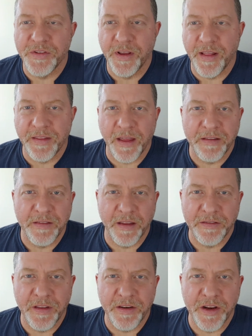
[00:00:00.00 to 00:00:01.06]
that
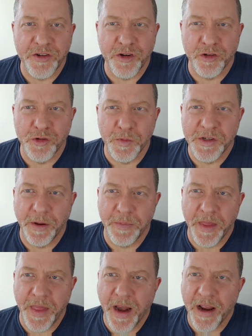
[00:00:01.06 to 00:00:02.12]
the digital zoom is
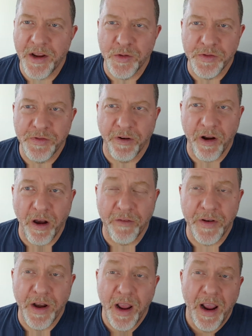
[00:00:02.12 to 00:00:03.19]
something that I use very often.